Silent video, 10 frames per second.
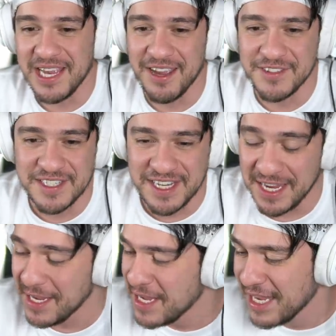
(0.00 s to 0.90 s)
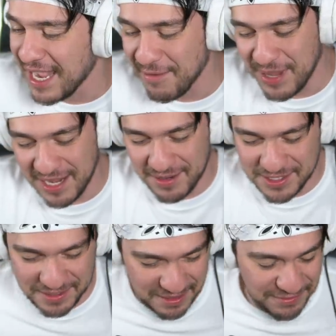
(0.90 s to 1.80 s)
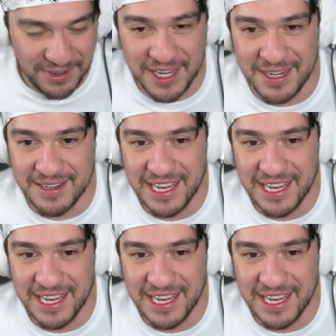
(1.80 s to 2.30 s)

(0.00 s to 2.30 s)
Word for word: all I have to say. I made it to the fucking